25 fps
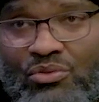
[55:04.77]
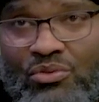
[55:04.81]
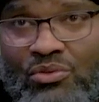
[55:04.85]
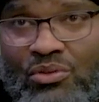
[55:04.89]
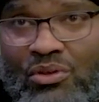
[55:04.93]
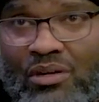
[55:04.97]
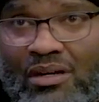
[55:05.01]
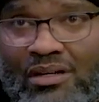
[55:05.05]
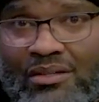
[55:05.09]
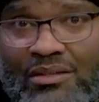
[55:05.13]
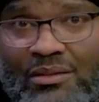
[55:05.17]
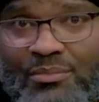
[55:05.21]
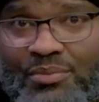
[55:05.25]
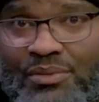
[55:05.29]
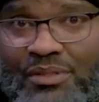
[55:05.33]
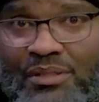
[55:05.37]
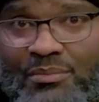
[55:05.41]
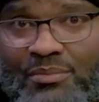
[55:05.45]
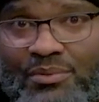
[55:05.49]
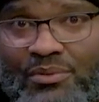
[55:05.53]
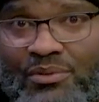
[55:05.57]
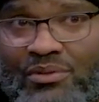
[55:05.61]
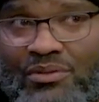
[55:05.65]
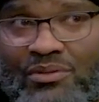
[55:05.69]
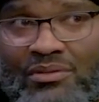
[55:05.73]
are the
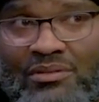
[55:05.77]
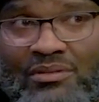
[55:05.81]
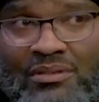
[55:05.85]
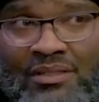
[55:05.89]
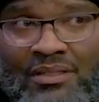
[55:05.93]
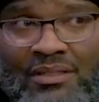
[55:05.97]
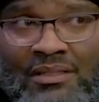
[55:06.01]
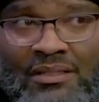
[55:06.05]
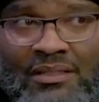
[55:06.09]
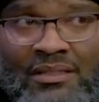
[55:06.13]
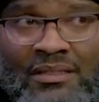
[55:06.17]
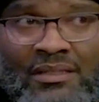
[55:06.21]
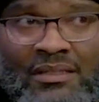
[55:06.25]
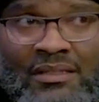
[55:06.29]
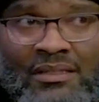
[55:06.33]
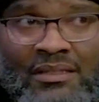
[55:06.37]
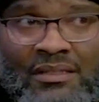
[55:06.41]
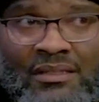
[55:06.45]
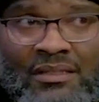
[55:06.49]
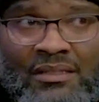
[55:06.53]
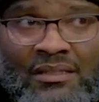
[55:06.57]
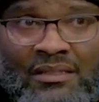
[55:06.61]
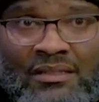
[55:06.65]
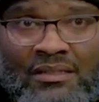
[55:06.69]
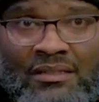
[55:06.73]
people,
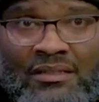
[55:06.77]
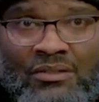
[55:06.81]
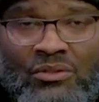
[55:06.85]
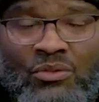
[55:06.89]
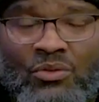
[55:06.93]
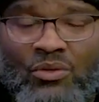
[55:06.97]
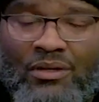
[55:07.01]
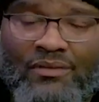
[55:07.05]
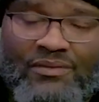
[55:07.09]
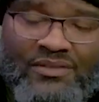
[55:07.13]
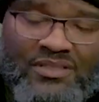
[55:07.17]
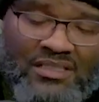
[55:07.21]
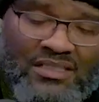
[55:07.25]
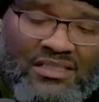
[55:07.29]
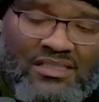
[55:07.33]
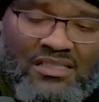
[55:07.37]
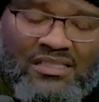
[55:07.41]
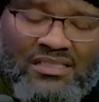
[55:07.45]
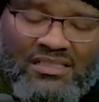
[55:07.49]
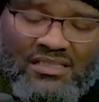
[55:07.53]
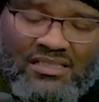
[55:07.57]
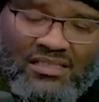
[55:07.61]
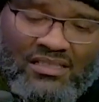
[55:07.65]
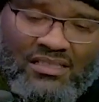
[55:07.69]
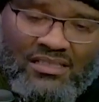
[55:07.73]
whoever's
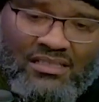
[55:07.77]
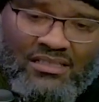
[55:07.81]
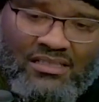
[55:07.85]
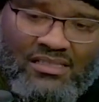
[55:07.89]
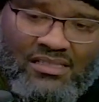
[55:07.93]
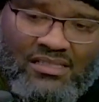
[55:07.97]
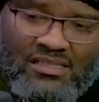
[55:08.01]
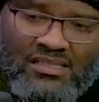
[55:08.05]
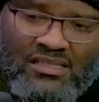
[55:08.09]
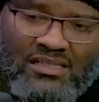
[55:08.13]
listening to this,